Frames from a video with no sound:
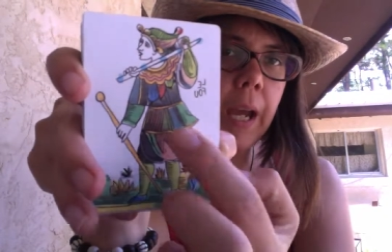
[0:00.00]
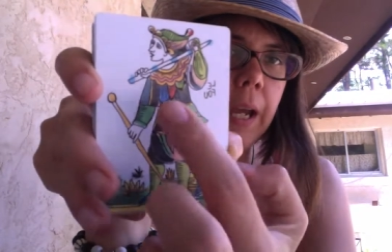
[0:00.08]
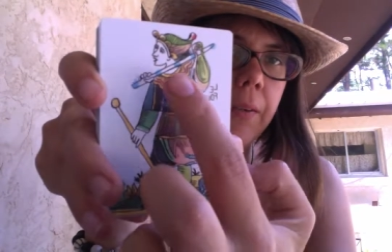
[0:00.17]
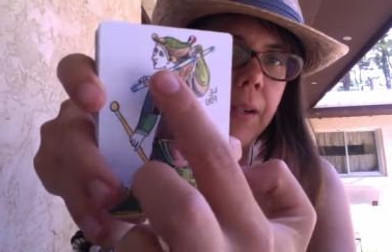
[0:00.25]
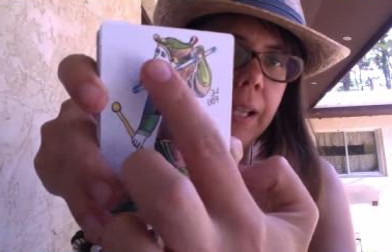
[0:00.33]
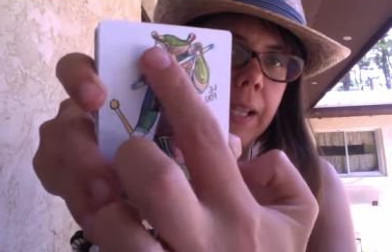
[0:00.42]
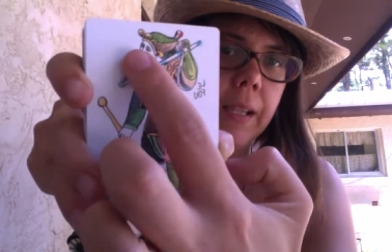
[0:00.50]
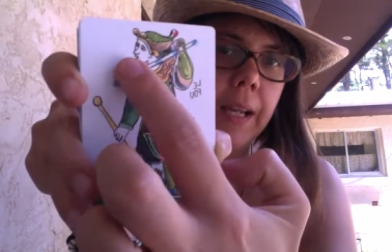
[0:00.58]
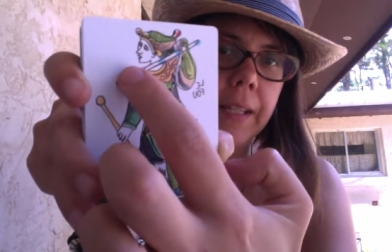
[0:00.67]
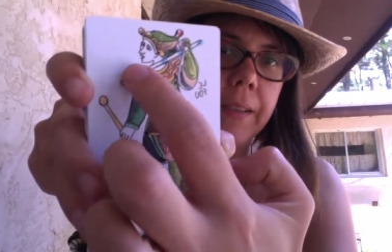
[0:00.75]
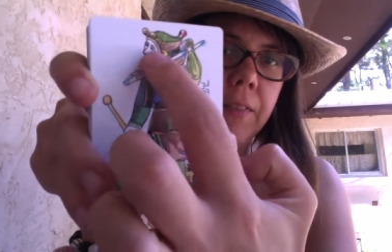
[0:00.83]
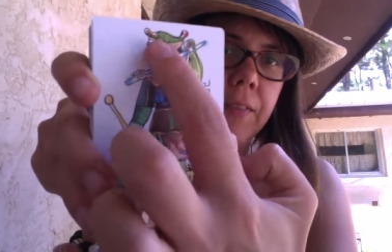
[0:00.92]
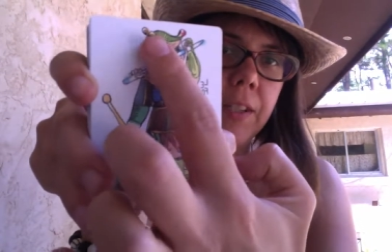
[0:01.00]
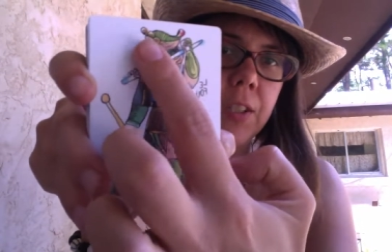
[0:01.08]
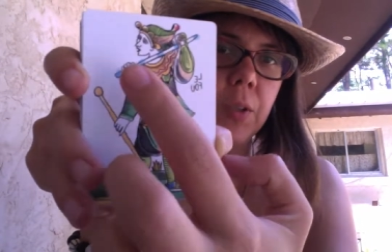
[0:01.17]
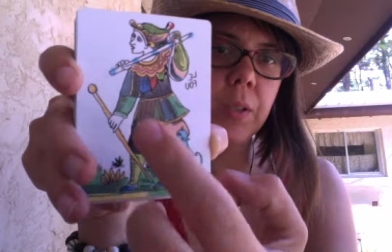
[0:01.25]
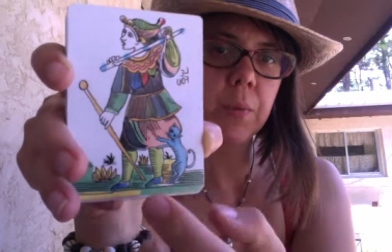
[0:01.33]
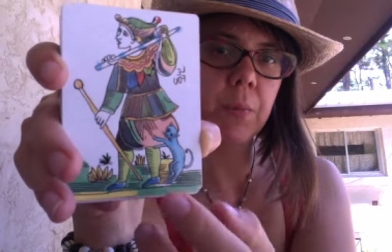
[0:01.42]
I really like the
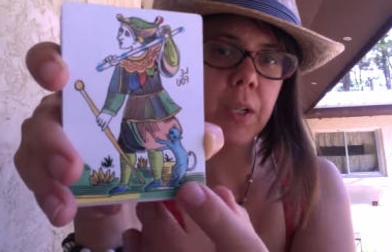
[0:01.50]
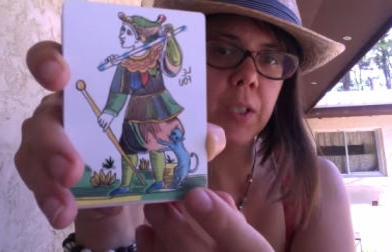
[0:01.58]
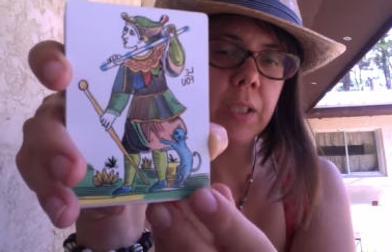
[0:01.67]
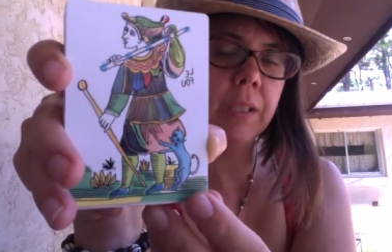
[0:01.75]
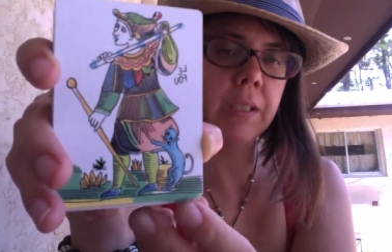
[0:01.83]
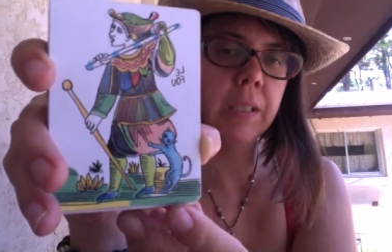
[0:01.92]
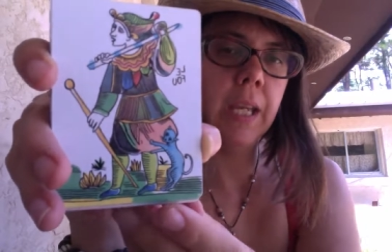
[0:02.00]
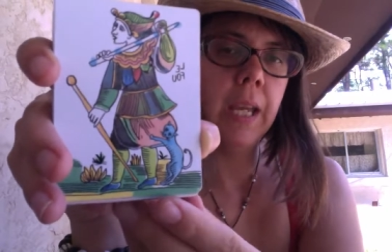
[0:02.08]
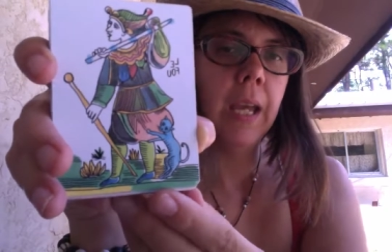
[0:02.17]
facial expressions.